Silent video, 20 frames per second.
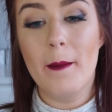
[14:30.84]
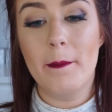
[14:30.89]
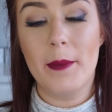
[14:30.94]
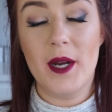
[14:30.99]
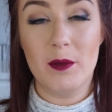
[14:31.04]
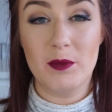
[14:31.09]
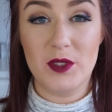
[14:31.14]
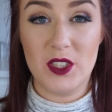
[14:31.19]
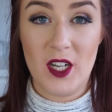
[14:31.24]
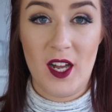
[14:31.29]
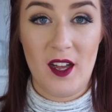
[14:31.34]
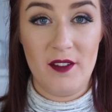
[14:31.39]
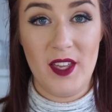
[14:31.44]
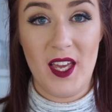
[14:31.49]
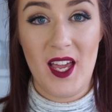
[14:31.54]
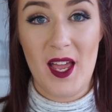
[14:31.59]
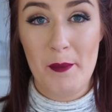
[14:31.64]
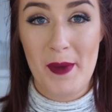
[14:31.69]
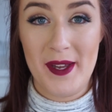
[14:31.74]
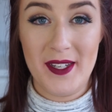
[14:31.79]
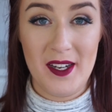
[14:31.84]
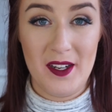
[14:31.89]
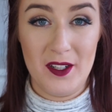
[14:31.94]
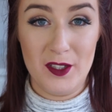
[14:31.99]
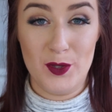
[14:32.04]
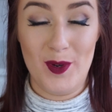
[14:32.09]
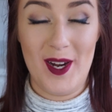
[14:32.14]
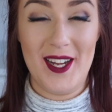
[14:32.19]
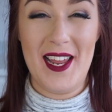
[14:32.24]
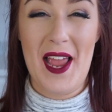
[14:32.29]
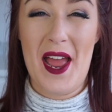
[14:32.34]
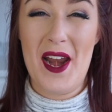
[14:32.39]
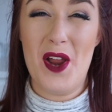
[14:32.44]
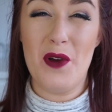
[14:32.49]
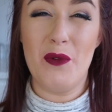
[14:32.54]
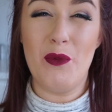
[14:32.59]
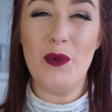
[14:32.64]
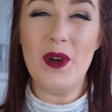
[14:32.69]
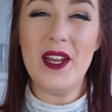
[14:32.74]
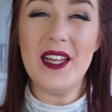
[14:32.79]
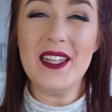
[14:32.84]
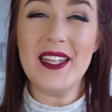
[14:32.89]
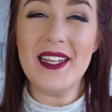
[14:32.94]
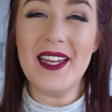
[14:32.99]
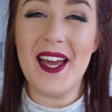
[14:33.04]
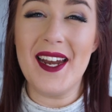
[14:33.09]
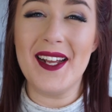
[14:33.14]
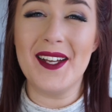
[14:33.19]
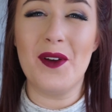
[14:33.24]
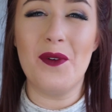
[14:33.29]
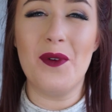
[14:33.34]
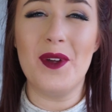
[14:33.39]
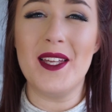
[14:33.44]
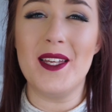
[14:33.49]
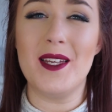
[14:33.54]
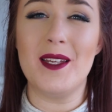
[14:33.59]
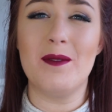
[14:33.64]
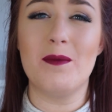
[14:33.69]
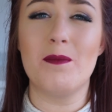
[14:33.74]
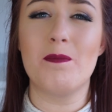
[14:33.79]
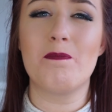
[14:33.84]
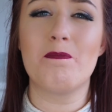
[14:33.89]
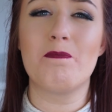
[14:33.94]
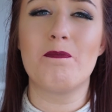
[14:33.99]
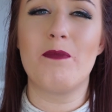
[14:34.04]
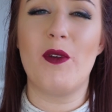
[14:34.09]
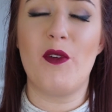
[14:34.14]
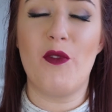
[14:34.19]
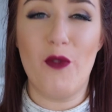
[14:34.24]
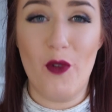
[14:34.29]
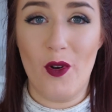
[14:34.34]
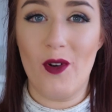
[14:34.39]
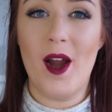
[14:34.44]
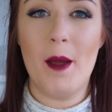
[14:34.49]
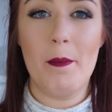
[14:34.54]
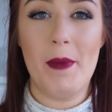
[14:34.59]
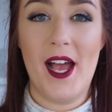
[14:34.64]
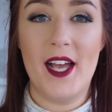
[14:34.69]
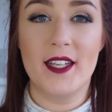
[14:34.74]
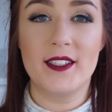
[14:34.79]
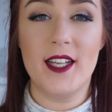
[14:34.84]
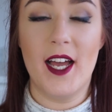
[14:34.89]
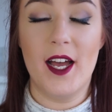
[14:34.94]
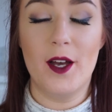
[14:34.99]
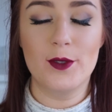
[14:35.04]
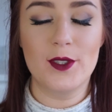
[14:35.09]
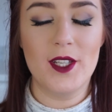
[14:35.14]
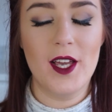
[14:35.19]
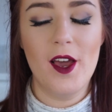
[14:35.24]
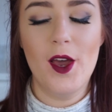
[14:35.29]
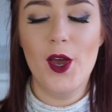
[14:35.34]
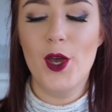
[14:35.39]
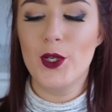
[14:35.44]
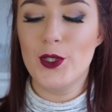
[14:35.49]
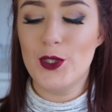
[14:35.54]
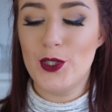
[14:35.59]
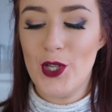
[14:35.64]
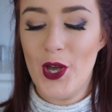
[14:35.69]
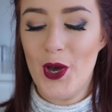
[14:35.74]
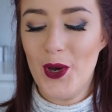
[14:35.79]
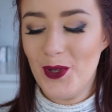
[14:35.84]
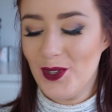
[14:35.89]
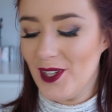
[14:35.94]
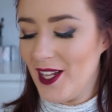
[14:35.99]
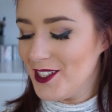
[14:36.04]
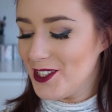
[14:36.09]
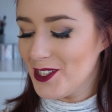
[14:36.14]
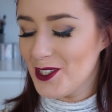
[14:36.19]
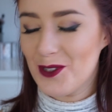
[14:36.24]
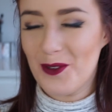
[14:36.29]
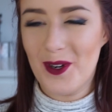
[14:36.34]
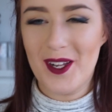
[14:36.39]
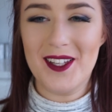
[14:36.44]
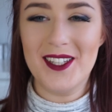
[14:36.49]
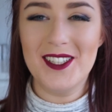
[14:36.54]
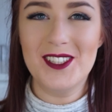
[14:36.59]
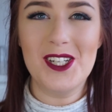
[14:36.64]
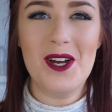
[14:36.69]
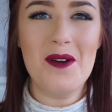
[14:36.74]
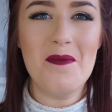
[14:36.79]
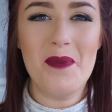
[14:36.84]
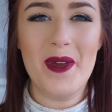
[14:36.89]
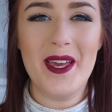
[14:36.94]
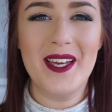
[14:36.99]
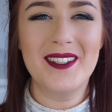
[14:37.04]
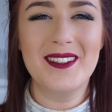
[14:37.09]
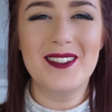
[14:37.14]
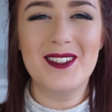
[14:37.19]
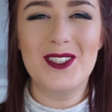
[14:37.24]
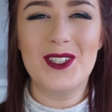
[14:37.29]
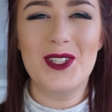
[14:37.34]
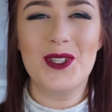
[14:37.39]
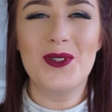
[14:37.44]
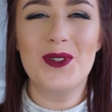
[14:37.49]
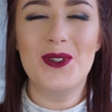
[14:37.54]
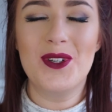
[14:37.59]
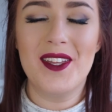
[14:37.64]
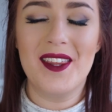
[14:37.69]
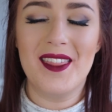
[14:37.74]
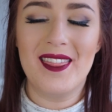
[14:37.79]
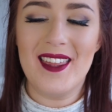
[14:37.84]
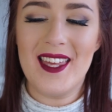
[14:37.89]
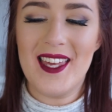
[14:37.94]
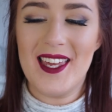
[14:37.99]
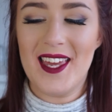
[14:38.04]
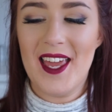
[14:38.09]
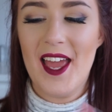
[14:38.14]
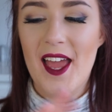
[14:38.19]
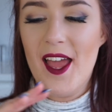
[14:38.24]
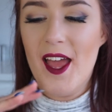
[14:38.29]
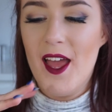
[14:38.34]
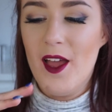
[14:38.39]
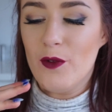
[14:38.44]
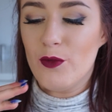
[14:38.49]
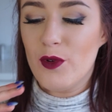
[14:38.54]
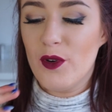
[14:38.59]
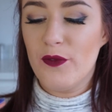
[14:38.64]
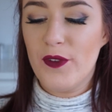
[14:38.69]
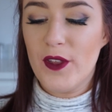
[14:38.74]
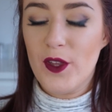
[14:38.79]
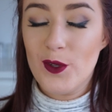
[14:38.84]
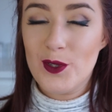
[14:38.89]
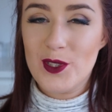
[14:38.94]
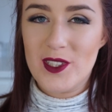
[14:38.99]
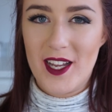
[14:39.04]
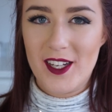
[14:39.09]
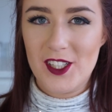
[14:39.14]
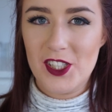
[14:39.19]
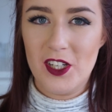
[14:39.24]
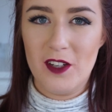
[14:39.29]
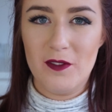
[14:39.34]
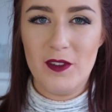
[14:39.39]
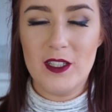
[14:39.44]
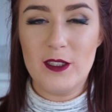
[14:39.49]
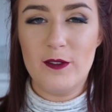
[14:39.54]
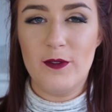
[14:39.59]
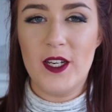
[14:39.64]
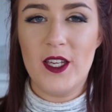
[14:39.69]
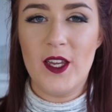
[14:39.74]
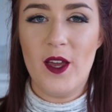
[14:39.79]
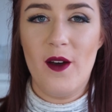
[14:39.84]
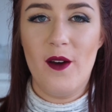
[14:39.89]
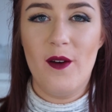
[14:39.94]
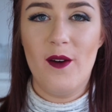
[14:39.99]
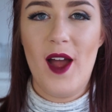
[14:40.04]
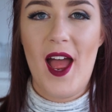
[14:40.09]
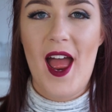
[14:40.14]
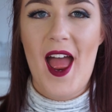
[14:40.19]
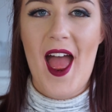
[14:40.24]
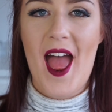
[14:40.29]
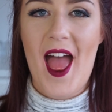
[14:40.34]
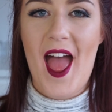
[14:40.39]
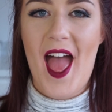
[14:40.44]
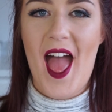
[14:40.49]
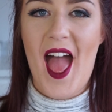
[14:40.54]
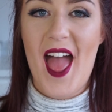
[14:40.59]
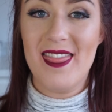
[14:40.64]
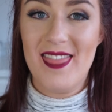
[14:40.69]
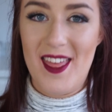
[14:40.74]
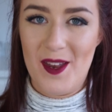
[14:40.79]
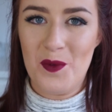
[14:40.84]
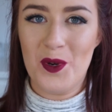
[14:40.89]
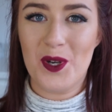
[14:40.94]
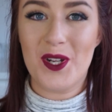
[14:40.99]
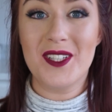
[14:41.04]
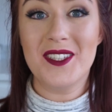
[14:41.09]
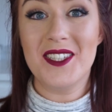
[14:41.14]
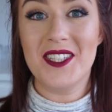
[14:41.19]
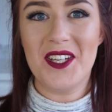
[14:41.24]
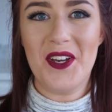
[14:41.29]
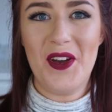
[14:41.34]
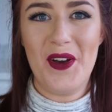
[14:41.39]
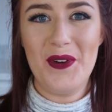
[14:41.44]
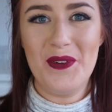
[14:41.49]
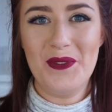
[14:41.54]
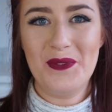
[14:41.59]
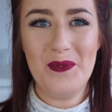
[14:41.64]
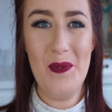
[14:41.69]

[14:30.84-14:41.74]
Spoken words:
but I'm starving and my dinner's ready and I really gotta go eat before I pass out. So let's just quickly jump into the review section of this video and then we're good to go.